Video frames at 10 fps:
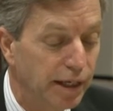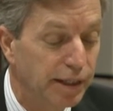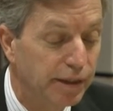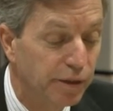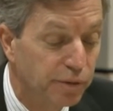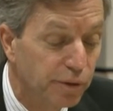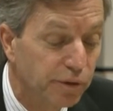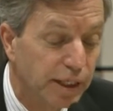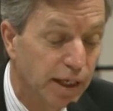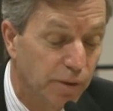And then the
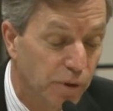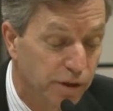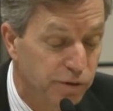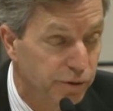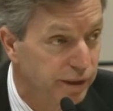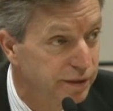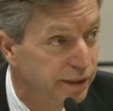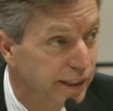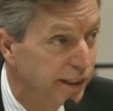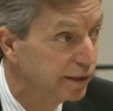third thing I want to stress
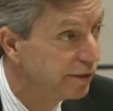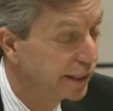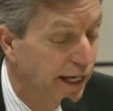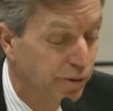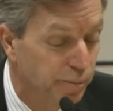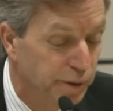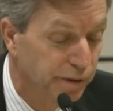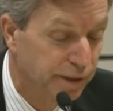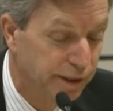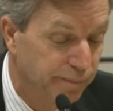today is
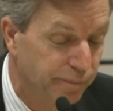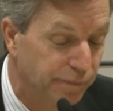accountability.